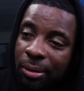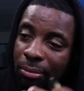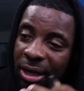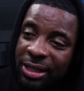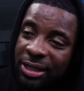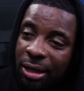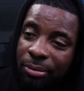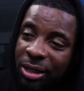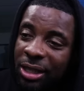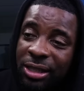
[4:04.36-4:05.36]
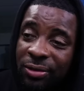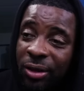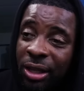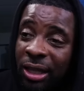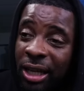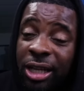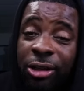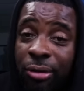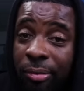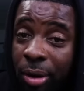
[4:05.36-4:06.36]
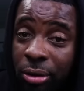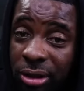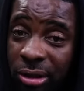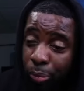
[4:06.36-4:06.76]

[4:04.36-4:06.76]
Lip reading: to mess it up because of an ignorant person.